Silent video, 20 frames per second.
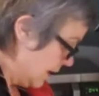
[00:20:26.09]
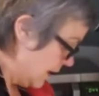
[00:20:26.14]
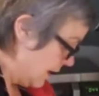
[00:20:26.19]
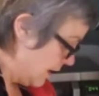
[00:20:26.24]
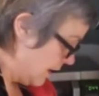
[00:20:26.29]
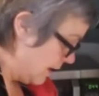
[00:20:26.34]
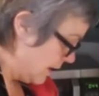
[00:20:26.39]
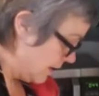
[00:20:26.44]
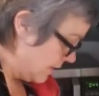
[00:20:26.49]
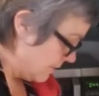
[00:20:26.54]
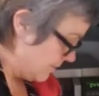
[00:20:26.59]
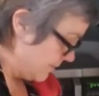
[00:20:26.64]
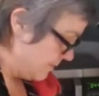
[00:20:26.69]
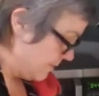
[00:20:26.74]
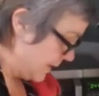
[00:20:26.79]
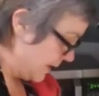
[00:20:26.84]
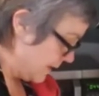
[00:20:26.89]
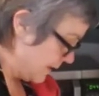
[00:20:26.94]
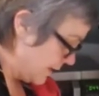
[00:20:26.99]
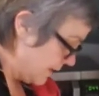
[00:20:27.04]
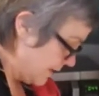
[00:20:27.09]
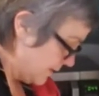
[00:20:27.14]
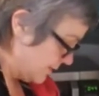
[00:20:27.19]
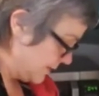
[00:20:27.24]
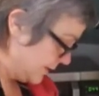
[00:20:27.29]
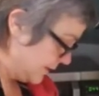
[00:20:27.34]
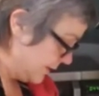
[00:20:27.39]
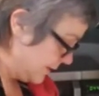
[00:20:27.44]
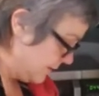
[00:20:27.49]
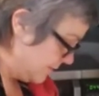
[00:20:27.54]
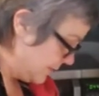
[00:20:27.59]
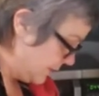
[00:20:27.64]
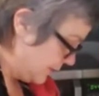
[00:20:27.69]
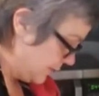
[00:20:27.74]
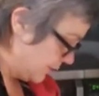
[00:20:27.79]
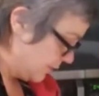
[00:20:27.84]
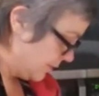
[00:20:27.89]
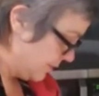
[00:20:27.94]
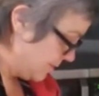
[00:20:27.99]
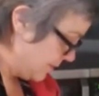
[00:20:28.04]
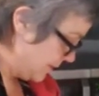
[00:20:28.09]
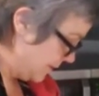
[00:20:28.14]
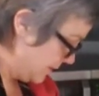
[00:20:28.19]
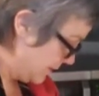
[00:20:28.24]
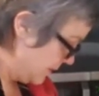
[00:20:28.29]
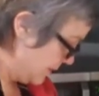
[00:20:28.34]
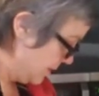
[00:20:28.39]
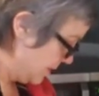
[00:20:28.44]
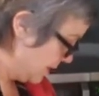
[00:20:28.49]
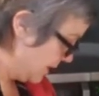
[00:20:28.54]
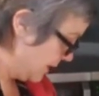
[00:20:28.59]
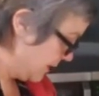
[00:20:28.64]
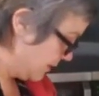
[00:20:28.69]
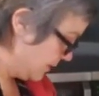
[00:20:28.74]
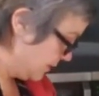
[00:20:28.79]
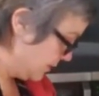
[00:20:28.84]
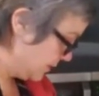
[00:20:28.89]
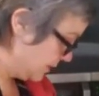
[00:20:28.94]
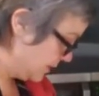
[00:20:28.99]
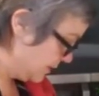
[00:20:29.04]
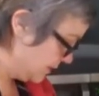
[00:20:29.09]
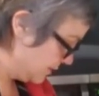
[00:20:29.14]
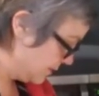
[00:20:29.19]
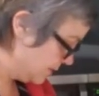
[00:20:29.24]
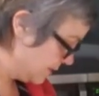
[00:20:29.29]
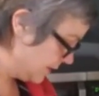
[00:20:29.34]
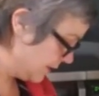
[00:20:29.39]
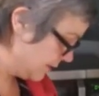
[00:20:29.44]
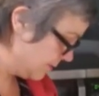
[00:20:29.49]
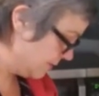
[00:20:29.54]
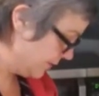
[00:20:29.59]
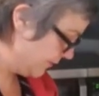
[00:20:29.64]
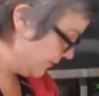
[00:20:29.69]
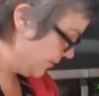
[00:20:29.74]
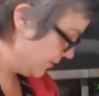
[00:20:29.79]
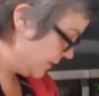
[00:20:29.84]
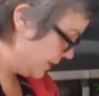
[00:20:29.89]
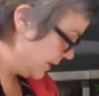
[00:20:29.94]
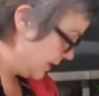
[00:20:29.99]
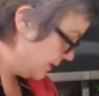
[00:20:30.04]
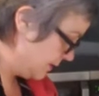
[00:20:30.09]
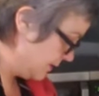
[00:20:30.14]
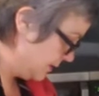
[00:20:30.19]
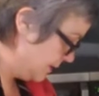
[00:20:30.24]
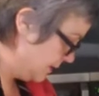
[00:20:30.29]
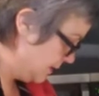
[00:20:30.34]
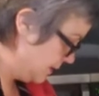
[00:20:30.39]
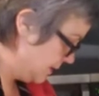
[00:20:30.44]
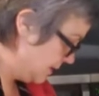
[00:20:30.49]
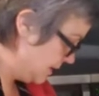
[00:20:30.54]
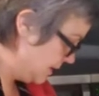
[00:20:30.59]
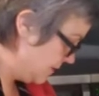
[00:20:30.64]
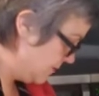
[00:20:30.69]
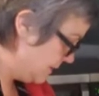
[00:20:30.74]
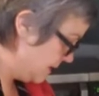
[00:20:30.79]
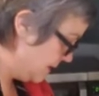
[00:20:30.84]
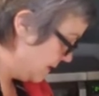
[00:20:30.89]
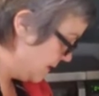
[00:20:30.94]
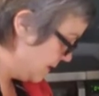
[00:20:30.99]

Um, my knives need to be sharpened. Okay, I'll try and do that before next time.